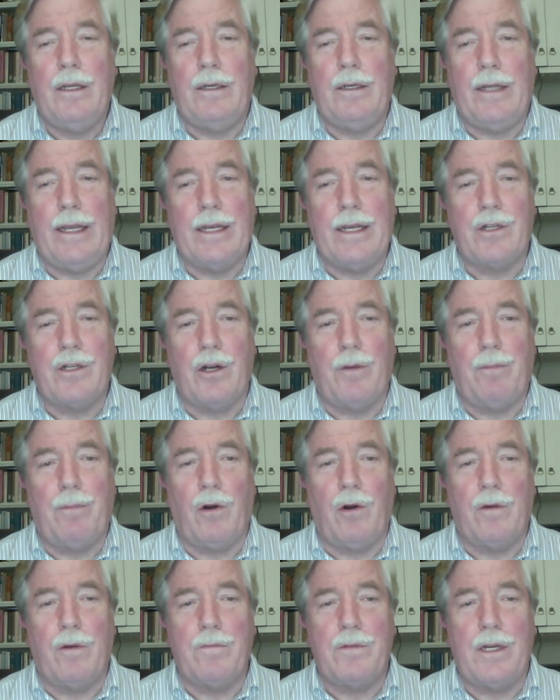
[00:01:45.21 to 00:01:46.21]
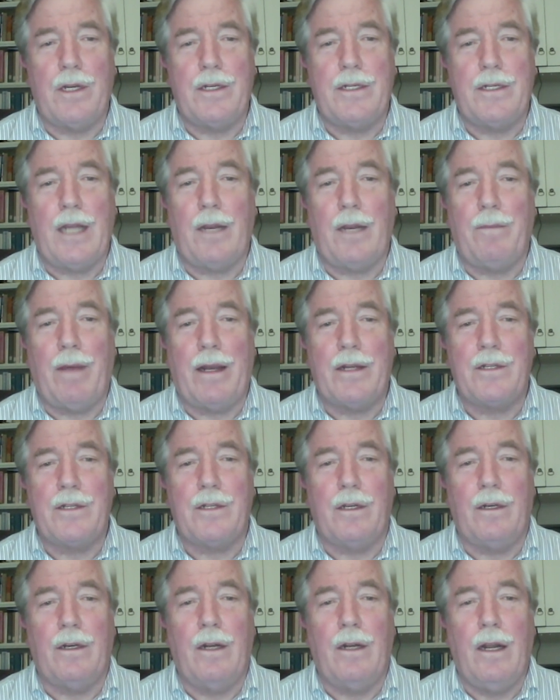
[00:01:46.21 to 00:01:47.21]
DSO programs in
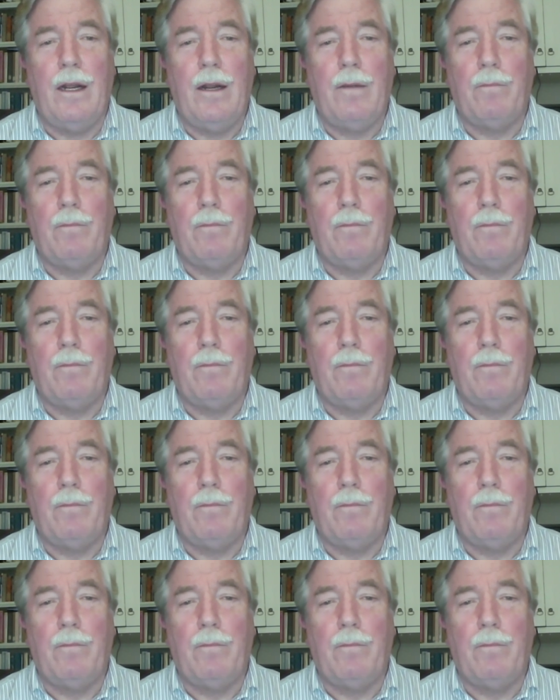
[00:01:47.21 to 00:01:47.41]
telemedicine,